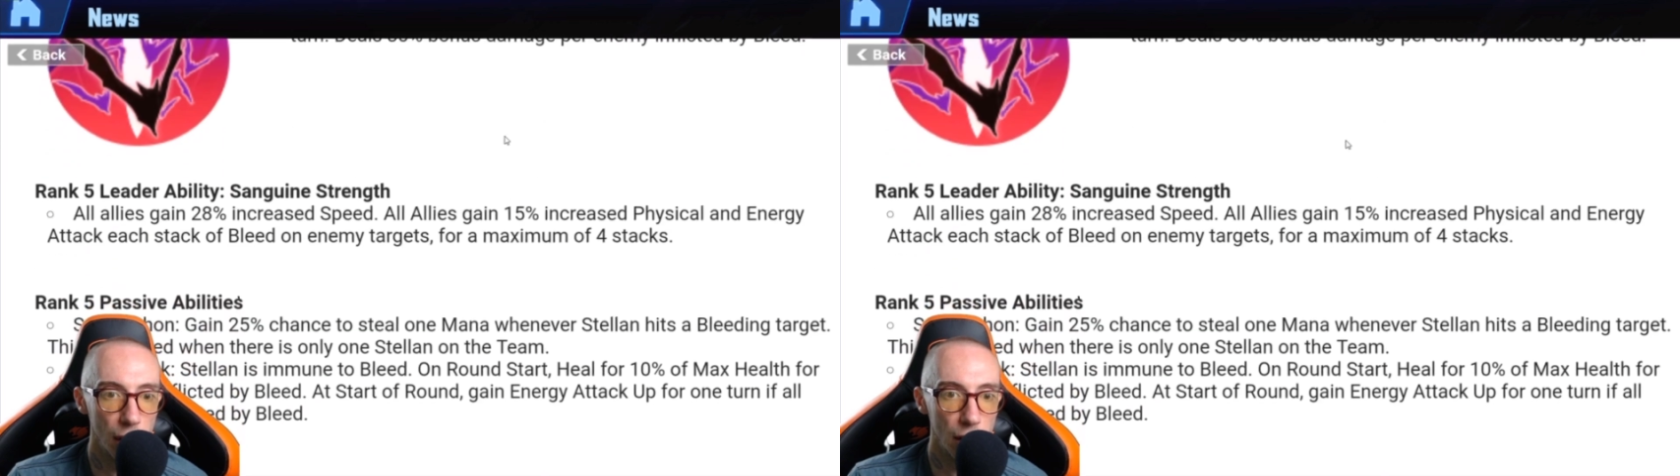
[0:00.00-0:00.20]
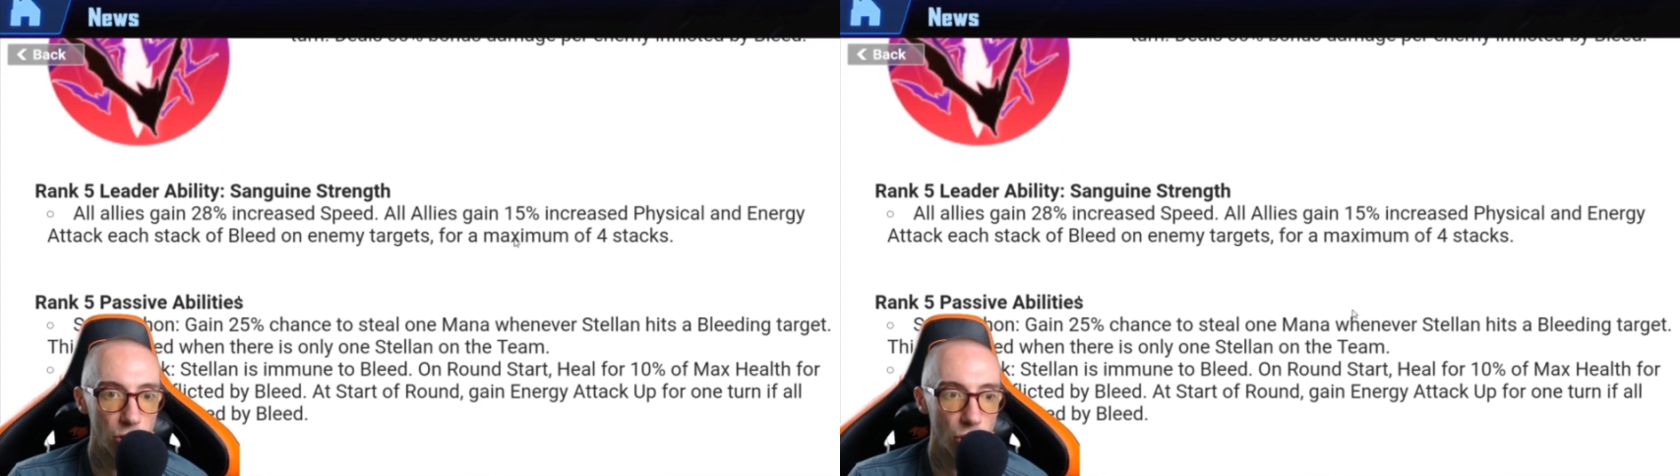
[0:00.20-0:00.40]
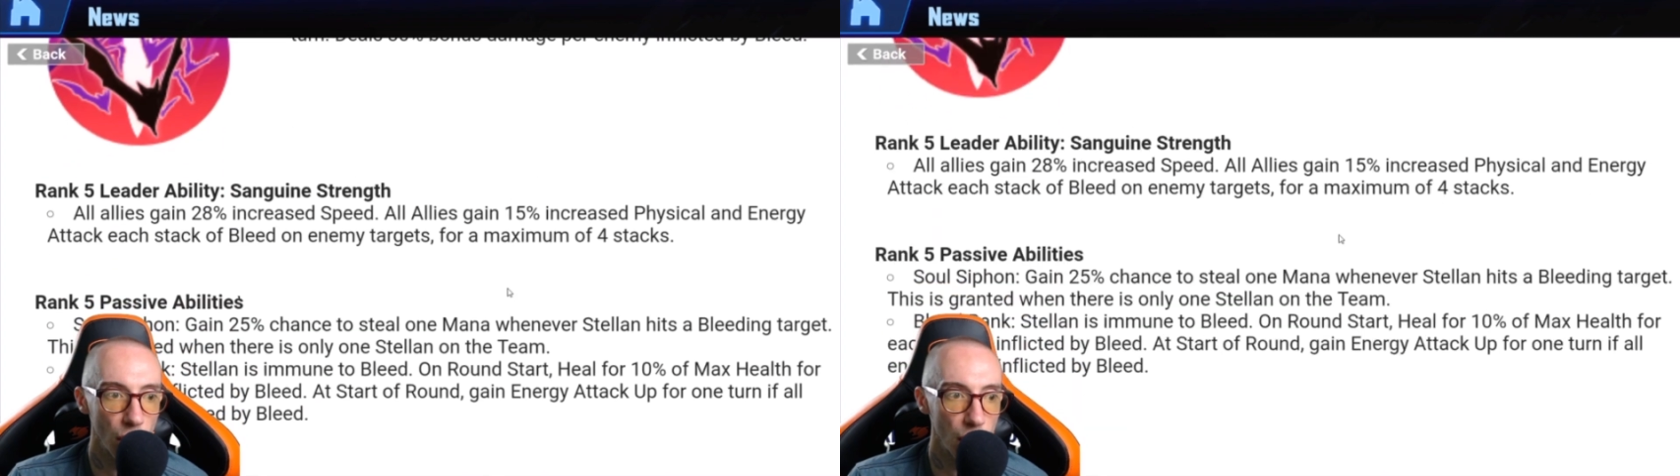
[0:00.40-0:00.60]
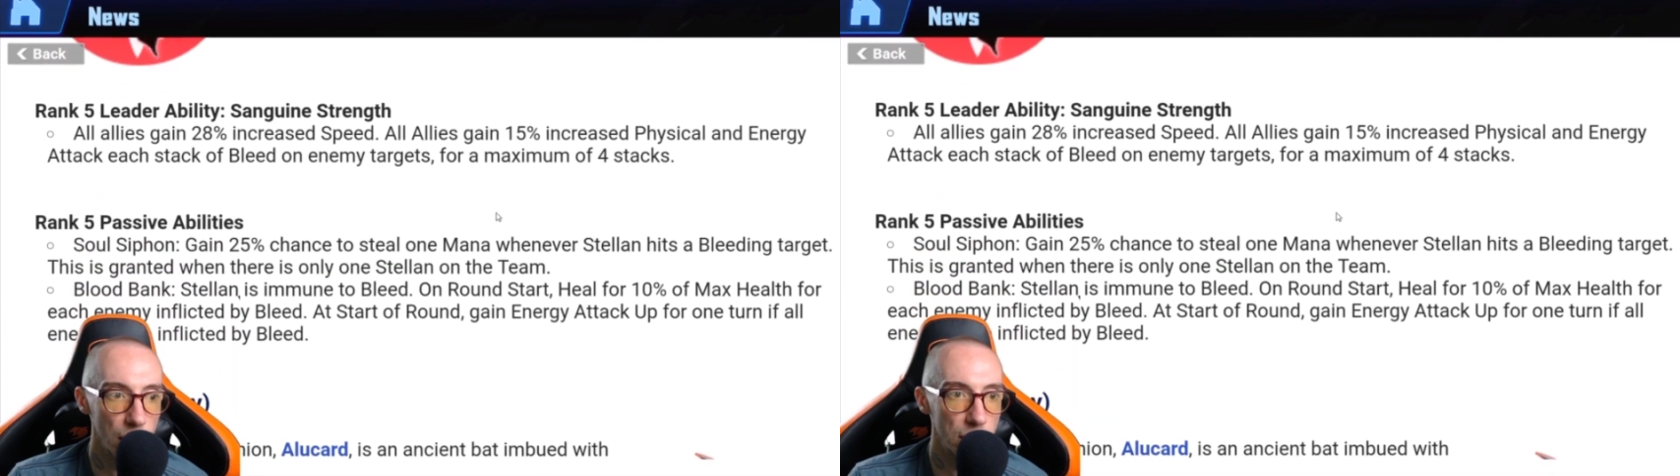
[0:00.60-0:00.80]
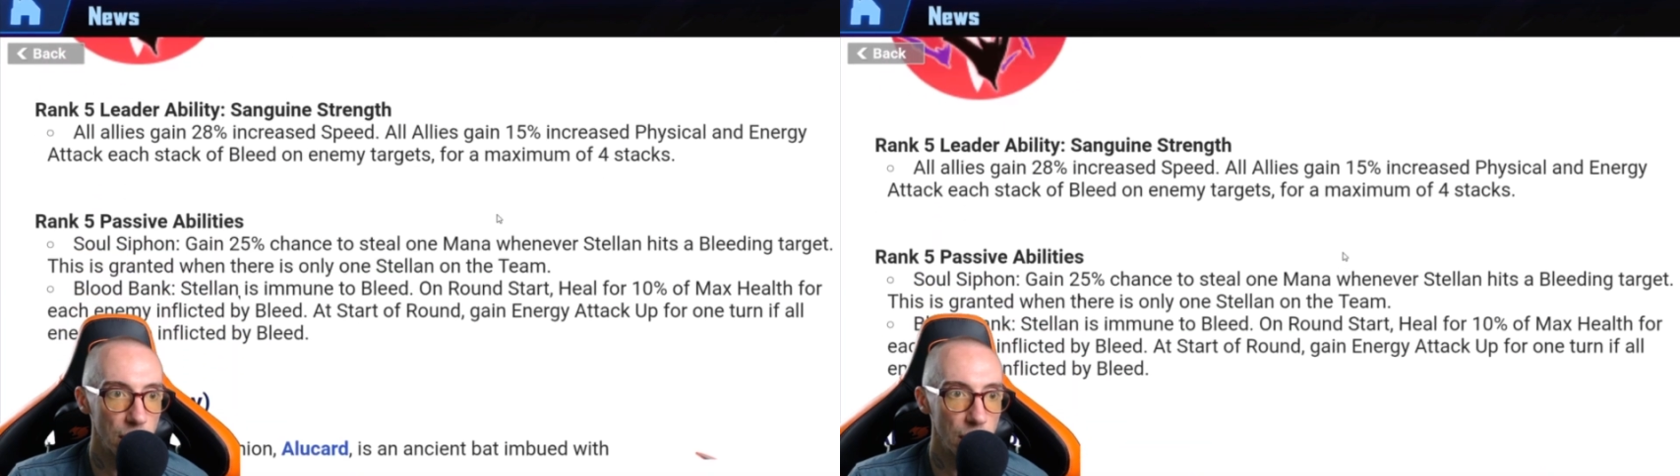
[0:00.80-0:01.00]
it's
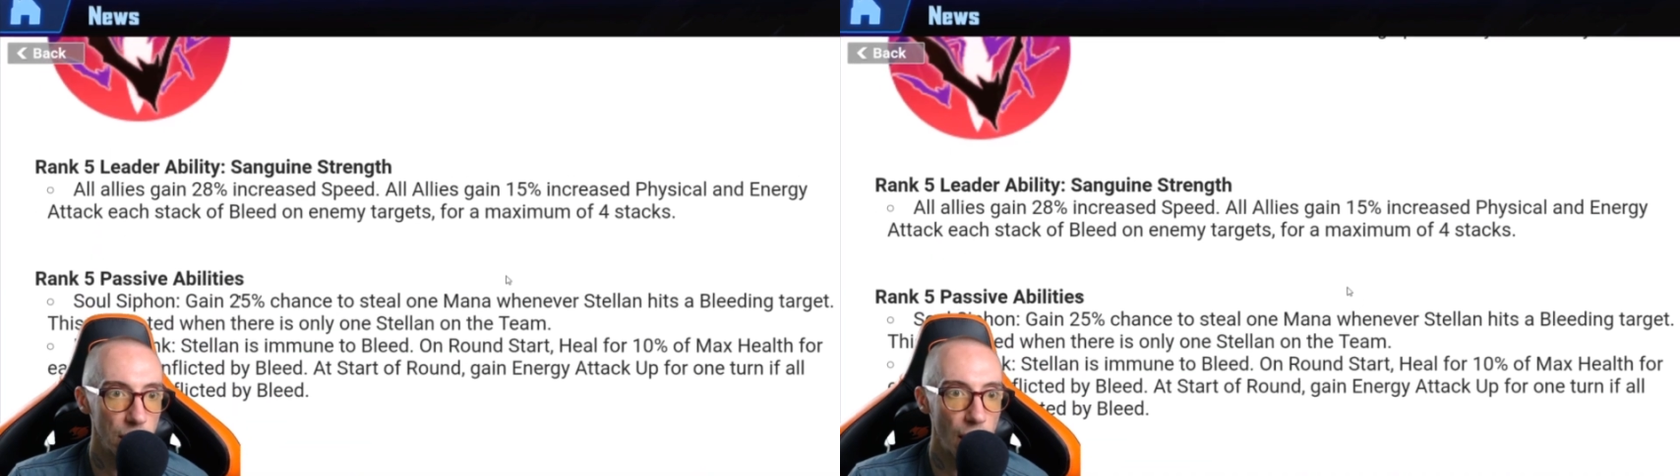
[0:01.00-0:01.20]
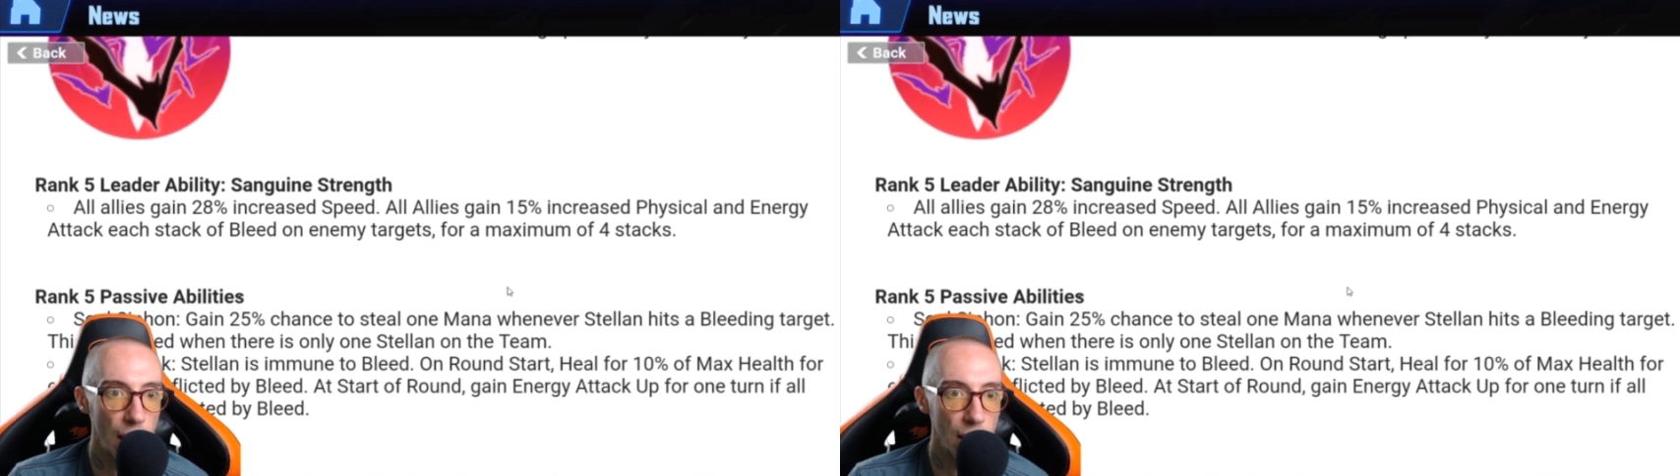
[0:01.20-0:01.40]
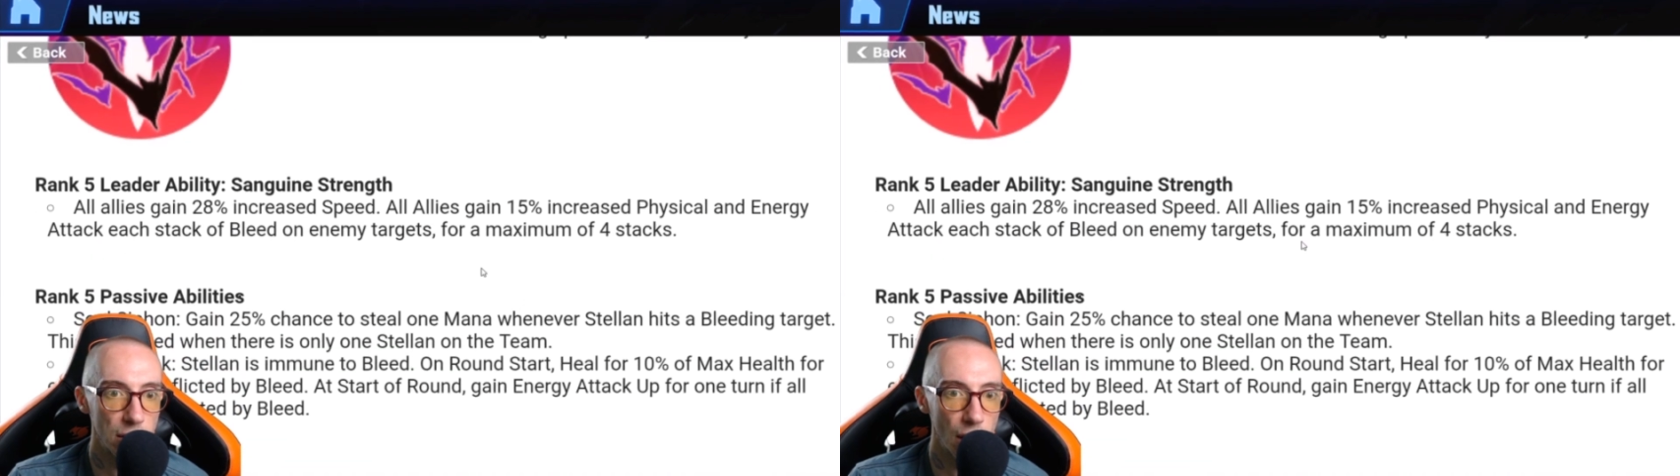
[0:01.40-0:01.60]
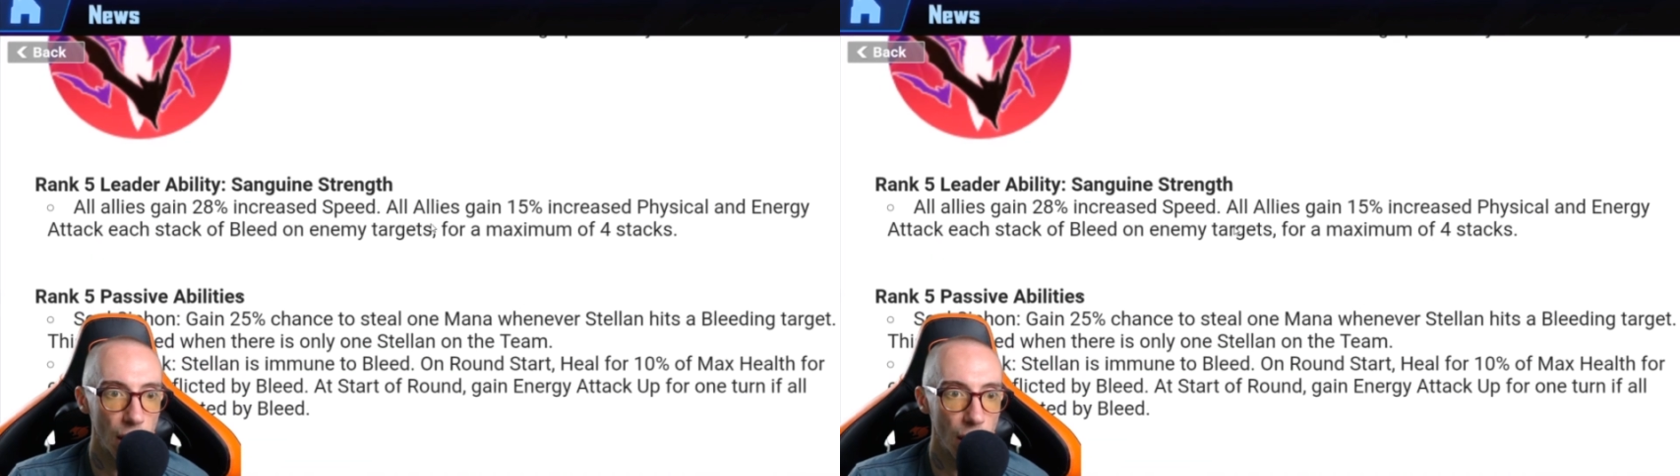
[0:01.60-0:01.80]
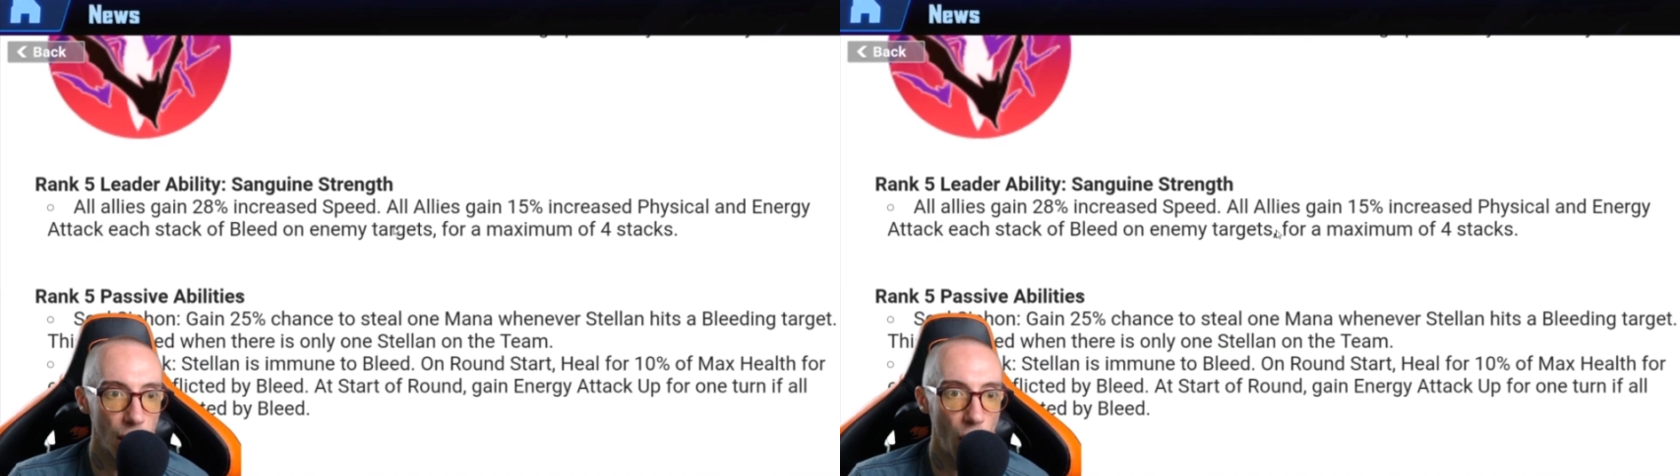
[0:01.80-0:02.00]
crazy. He has
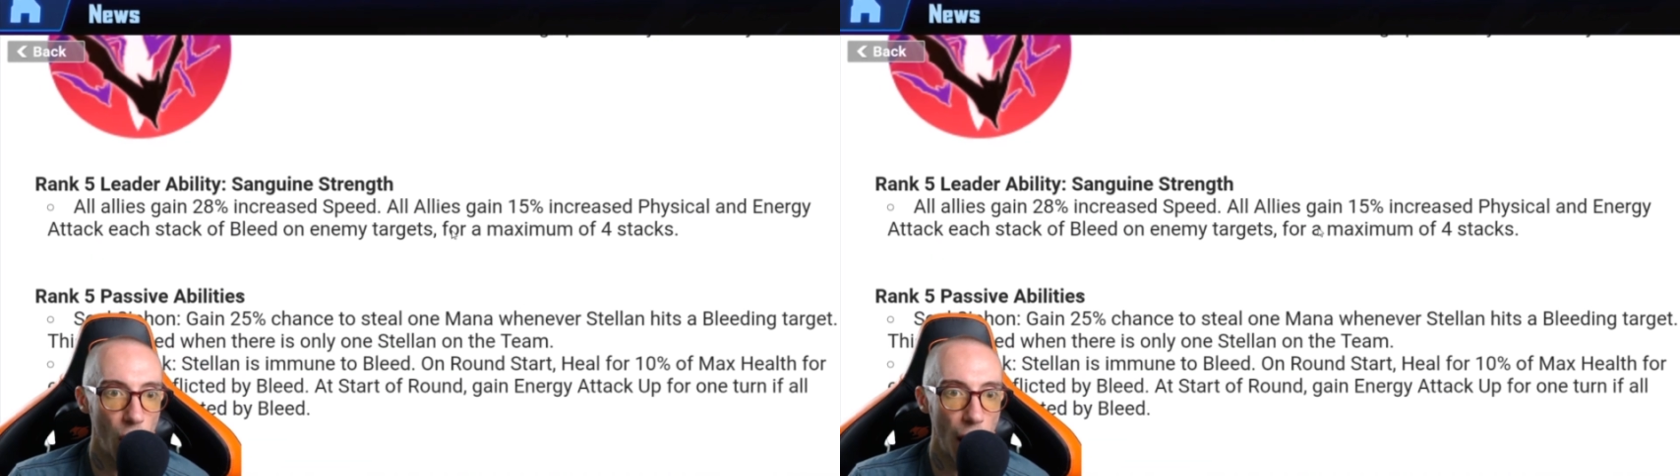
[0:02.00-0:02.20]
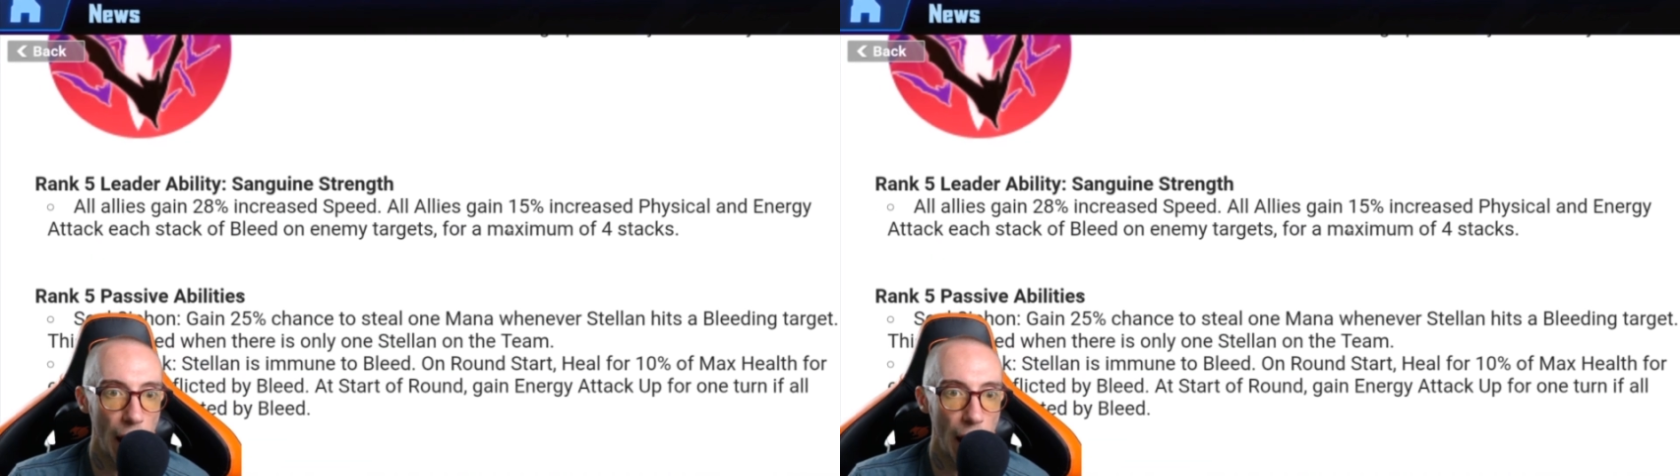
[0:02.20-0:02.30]
all